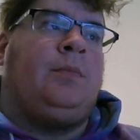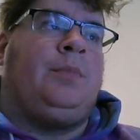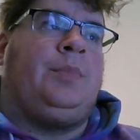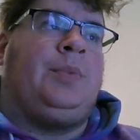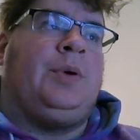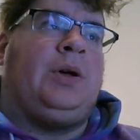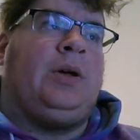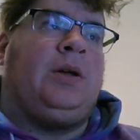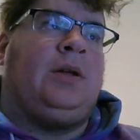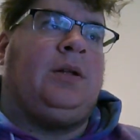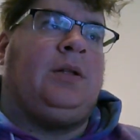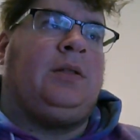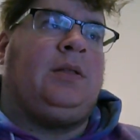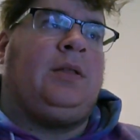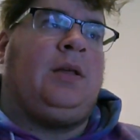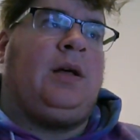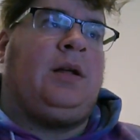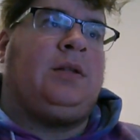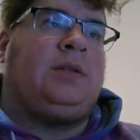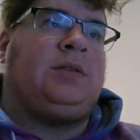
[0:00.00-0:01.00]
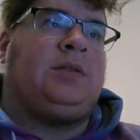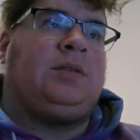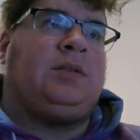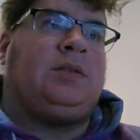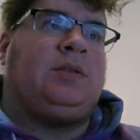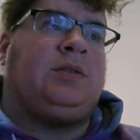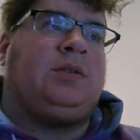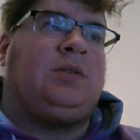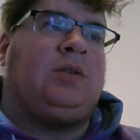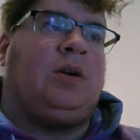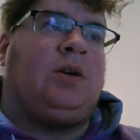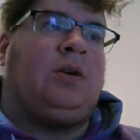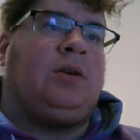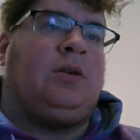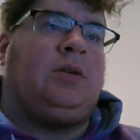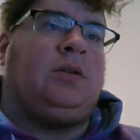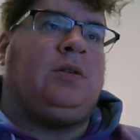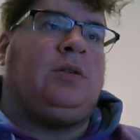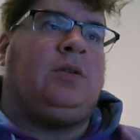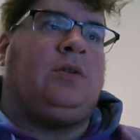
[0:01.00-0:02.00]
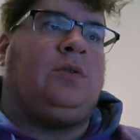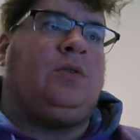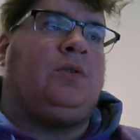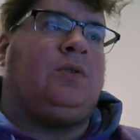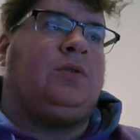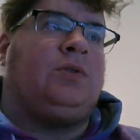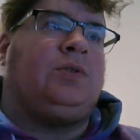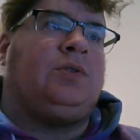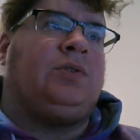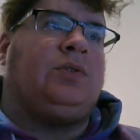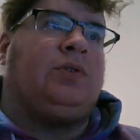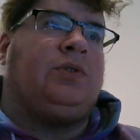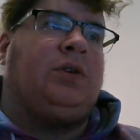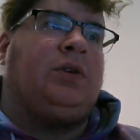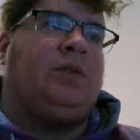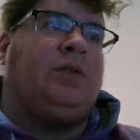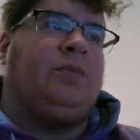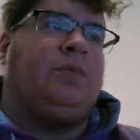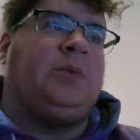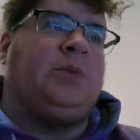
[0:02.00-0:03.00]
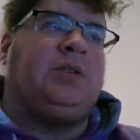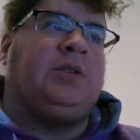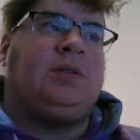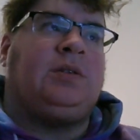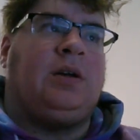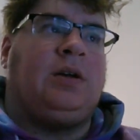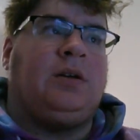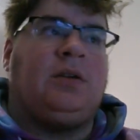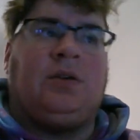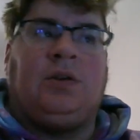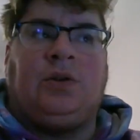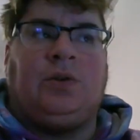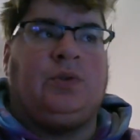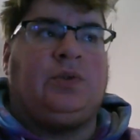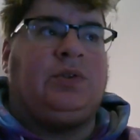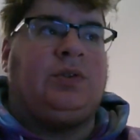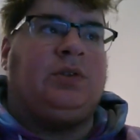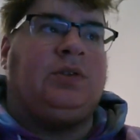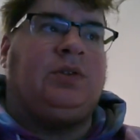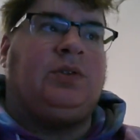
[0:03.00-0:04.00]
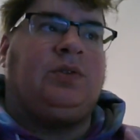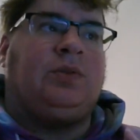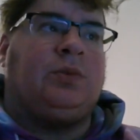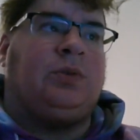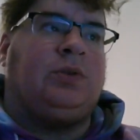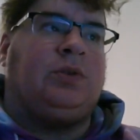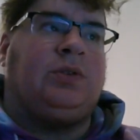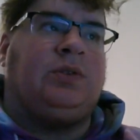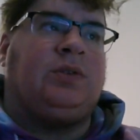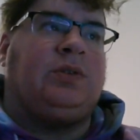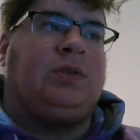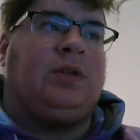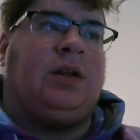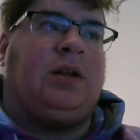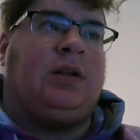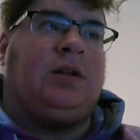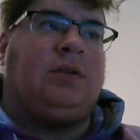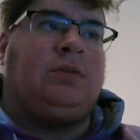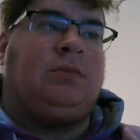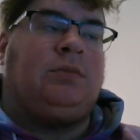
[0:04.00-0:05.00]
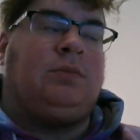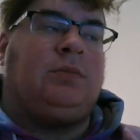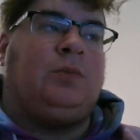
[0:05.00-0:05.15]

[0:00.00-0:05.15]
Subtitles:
But that started the whole string of misdiagnoses, was that,